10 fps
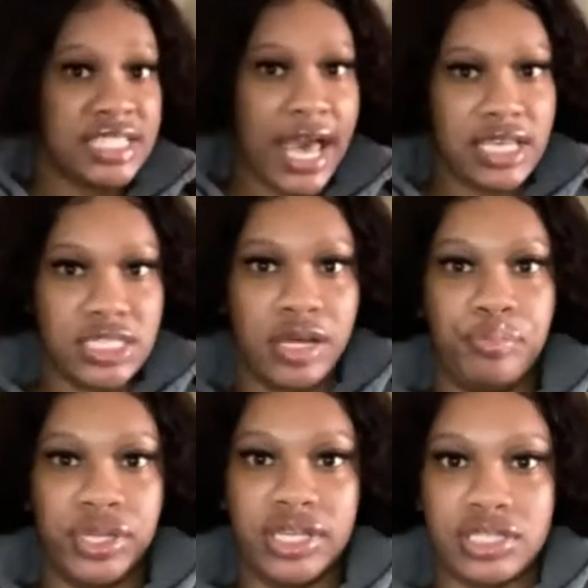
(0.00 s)
sized
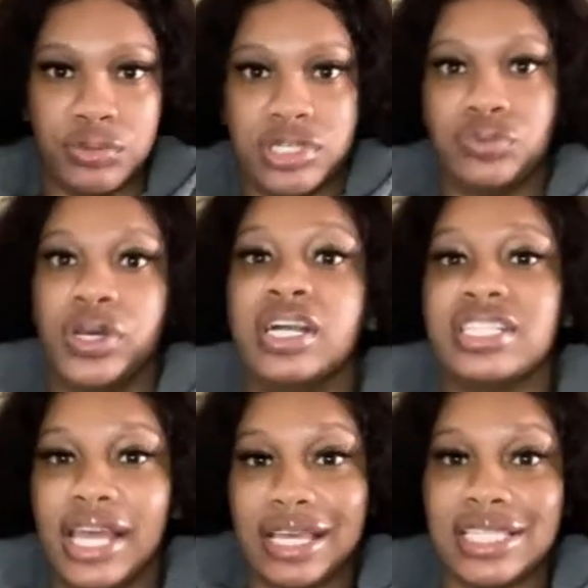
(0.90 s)
up in this one as well, cause
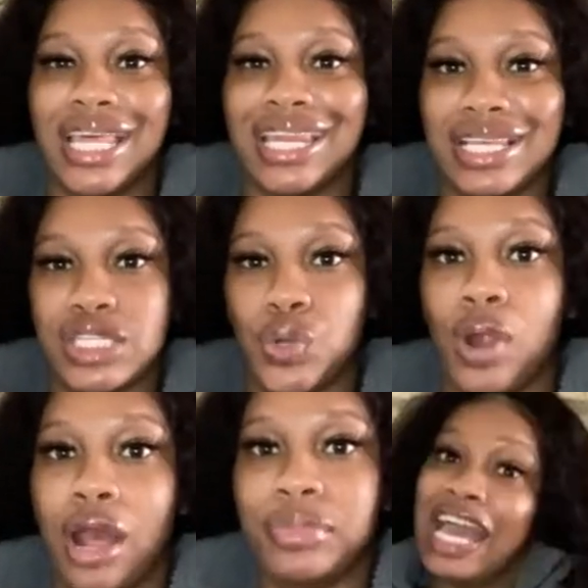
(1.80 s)
like I said, it is
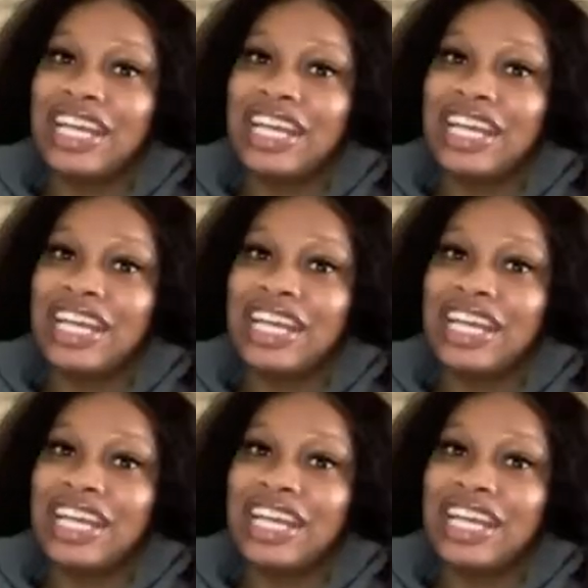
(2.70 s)
cropped.